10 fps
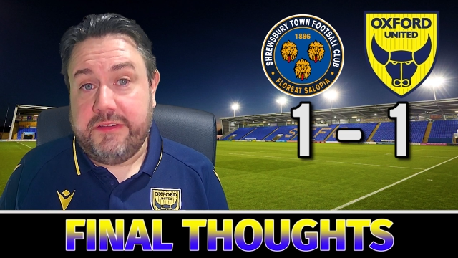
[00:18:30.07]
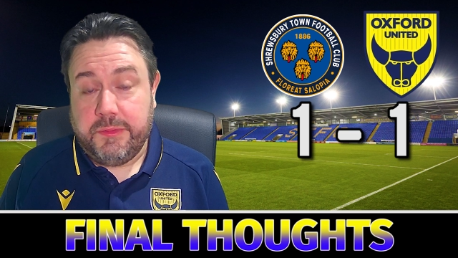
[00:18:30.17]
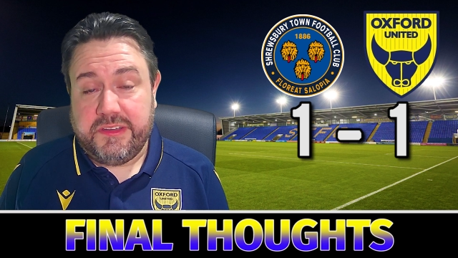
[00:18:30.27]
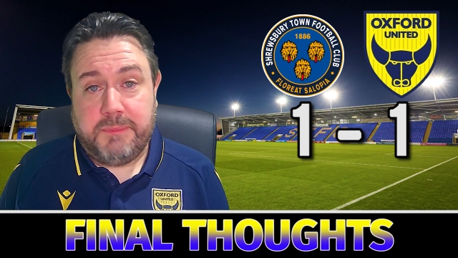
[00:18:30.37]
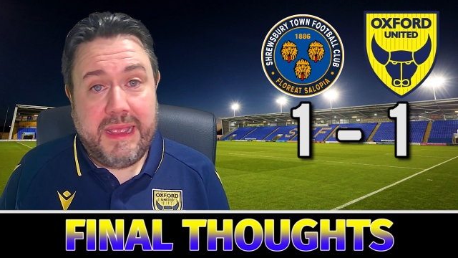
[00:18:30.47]
So
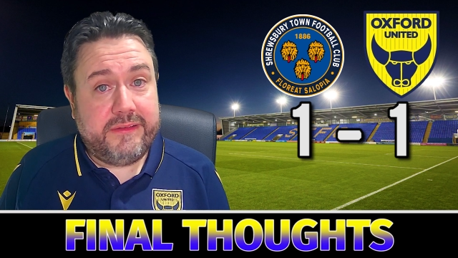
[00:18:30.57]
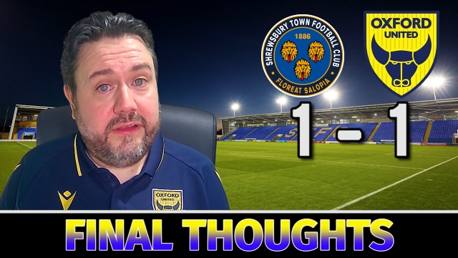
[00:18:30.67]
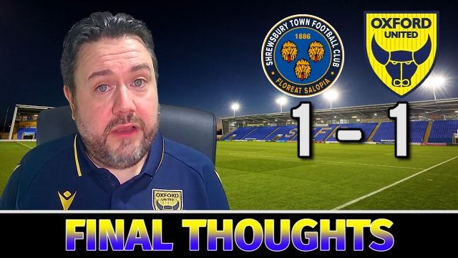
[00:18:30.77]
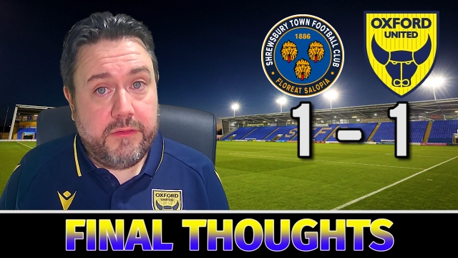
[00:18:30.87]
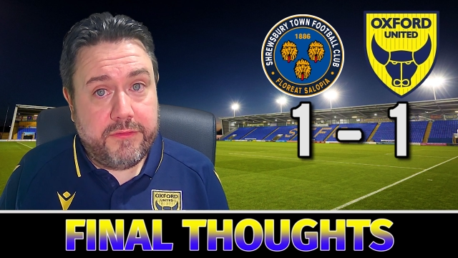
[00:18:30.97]
expect
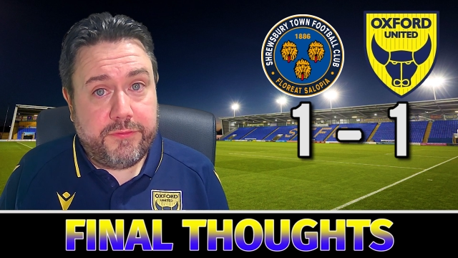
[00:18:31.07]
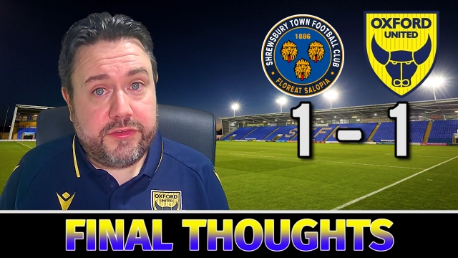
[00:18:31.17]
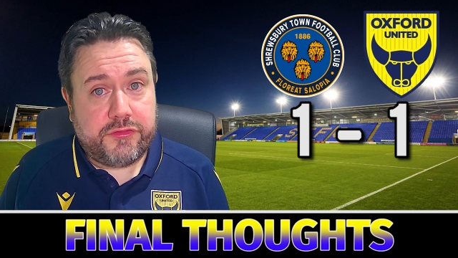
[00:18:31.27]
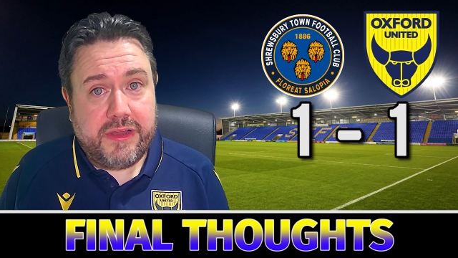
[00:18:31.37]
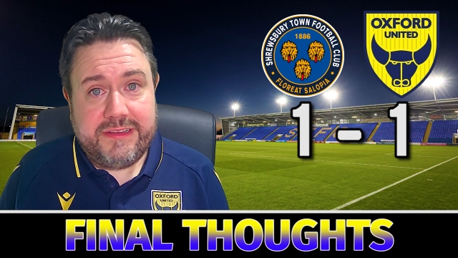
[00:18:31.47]
another
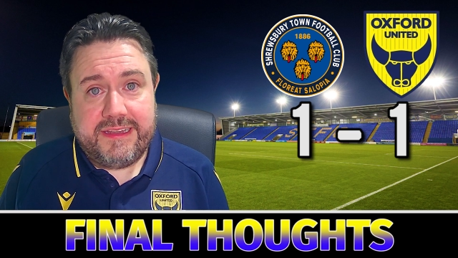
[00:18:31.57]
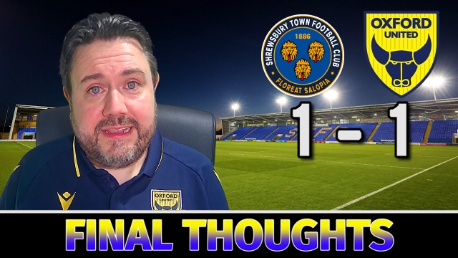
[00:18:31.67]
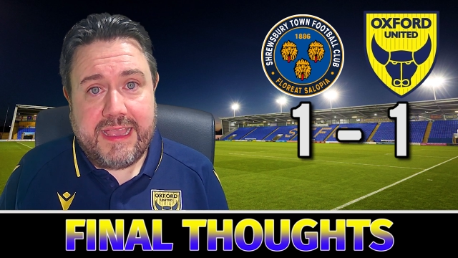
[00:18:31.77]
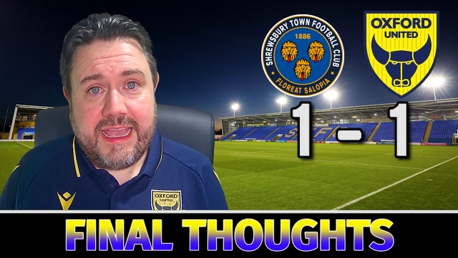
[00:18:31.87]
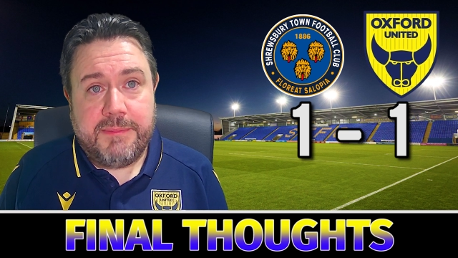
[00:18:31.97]
frustrating
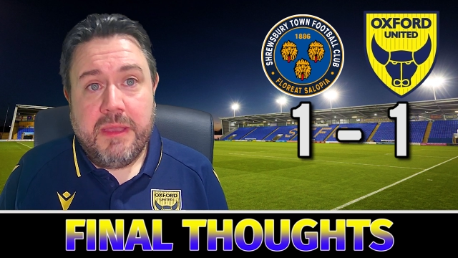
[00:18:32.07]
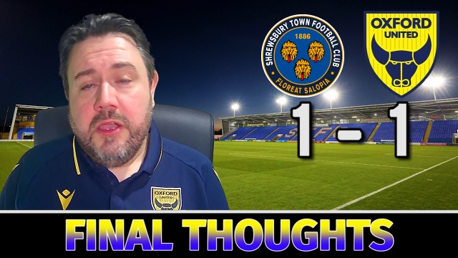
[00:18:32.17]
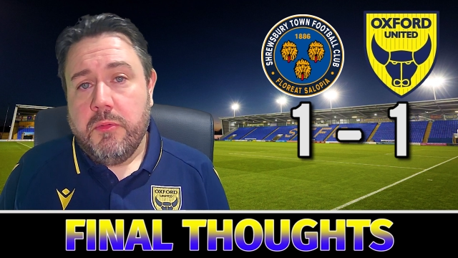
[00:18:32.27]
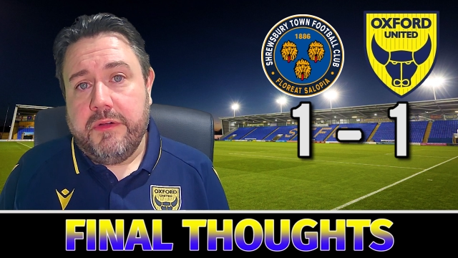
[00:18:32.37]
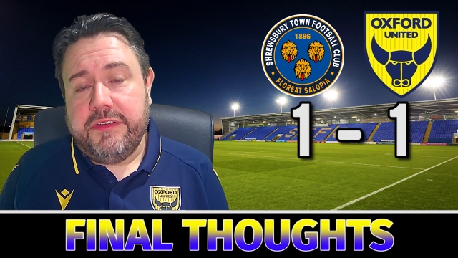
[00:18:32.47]
game
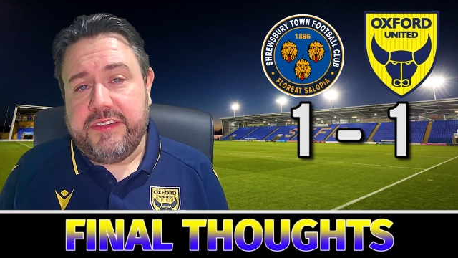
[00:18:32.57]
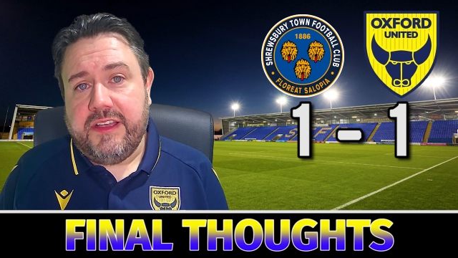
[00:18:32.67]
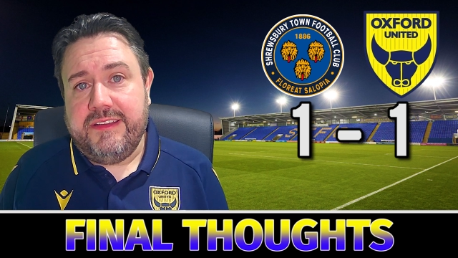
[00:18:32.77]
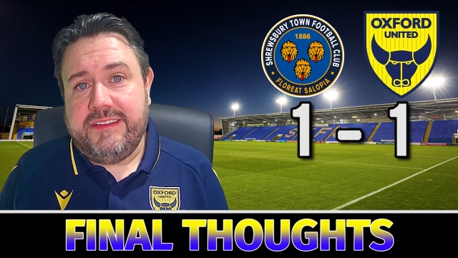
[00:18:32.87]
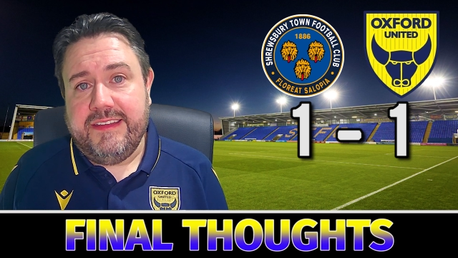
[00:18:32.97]
where a
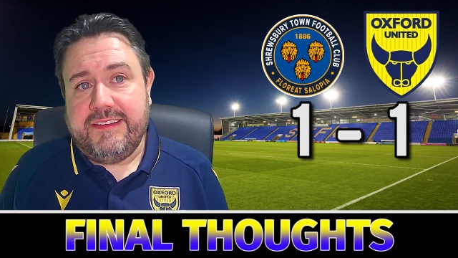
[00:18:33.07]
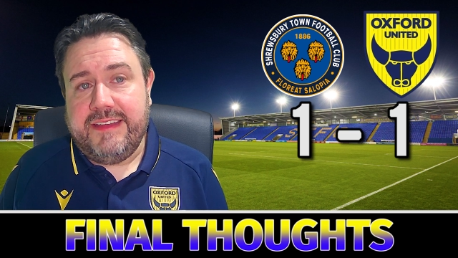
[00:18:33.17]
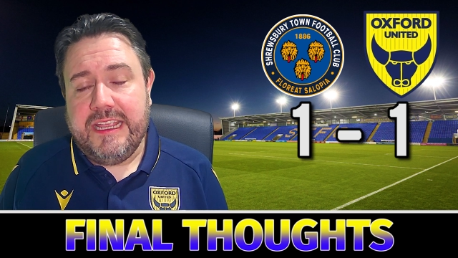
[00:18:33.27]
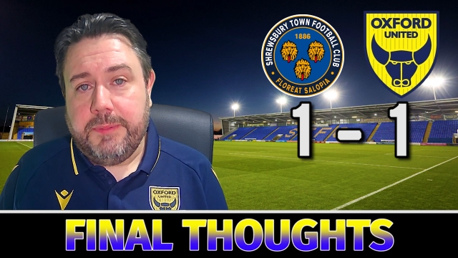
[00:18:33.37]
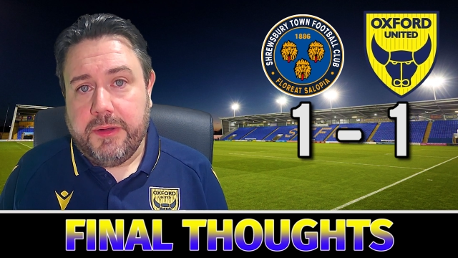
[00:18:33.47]
side sits
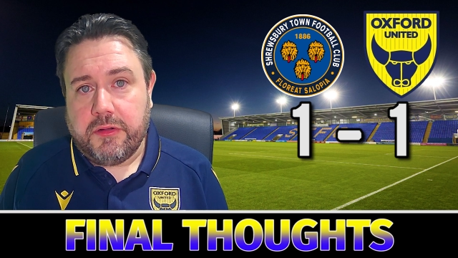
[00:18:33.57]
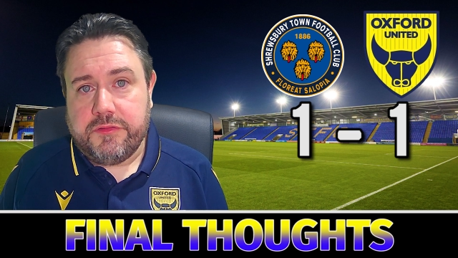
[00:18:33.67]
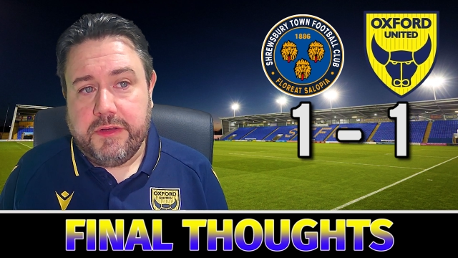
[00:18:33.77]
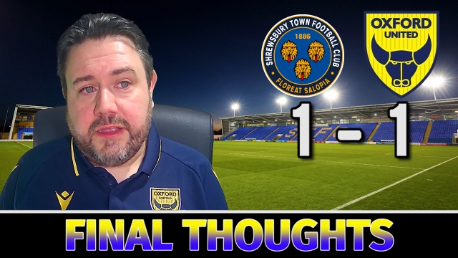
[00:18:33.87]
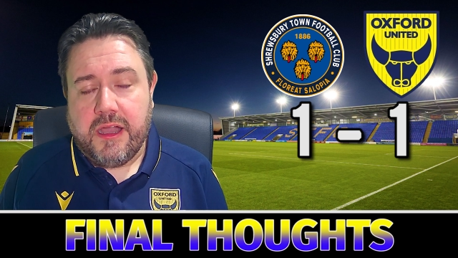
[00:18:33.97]
deep and
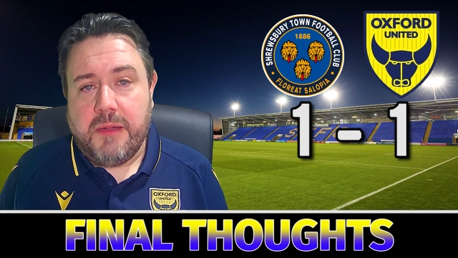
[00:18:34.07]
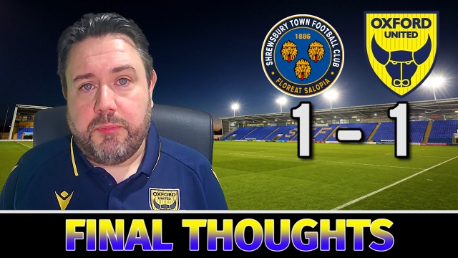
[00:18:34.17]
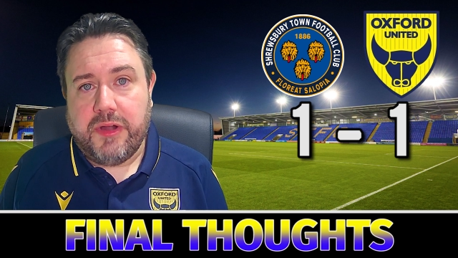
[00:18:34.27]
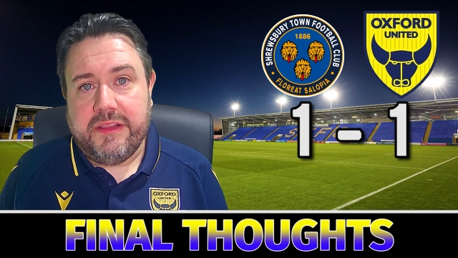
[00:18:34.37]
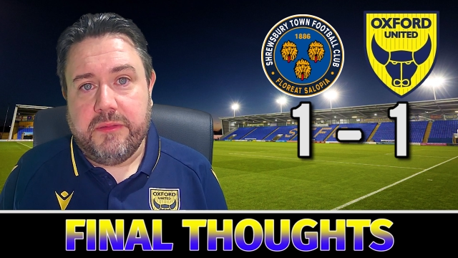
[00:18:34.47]
Oxford can't
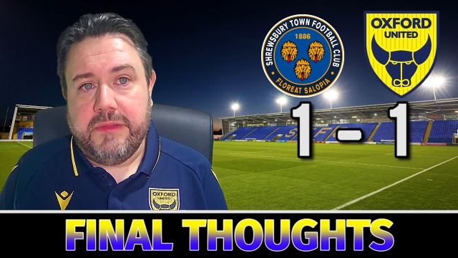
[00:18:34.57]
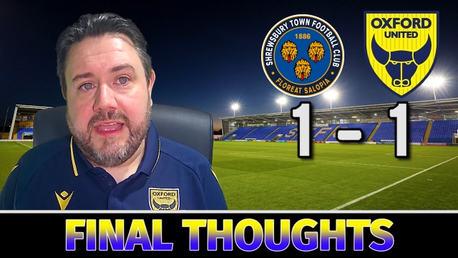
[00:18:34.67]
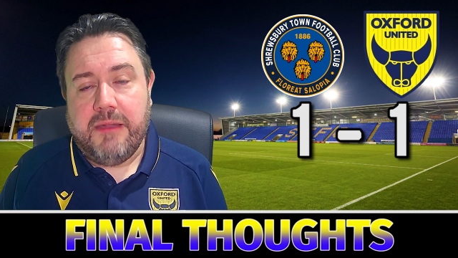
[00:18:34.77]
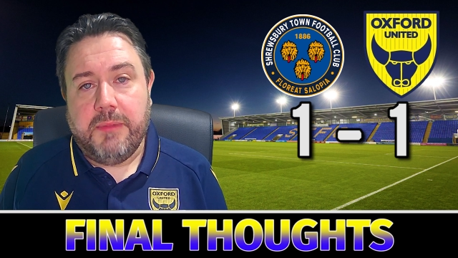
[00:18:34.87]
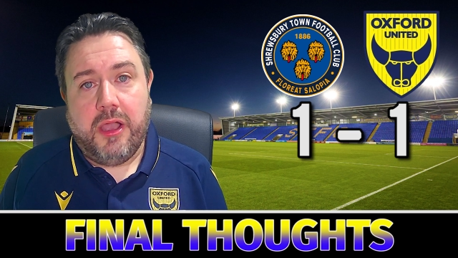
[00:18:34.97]
break them
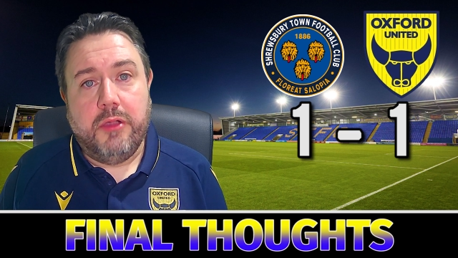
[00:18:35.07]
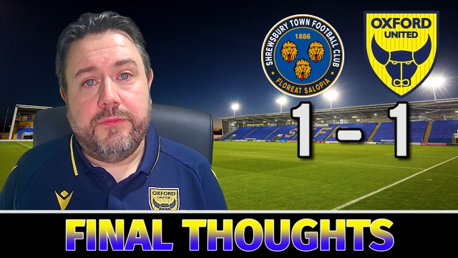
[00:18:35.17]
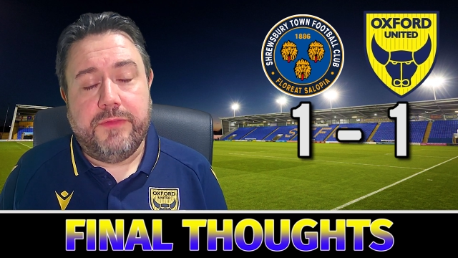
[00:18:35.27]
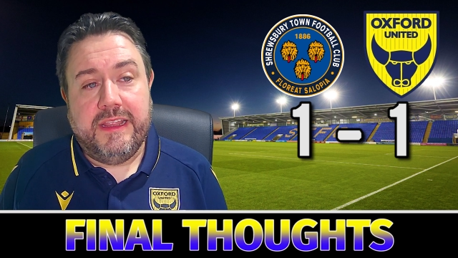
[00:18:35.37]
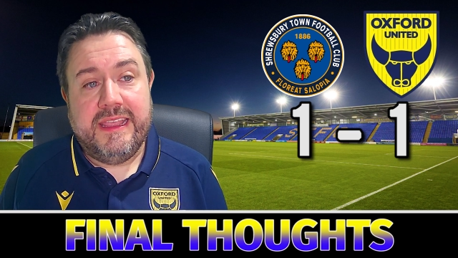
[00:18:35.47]
down. But
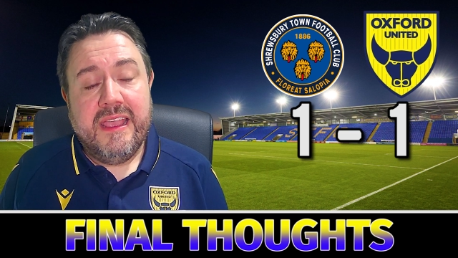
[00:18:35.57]
hopefully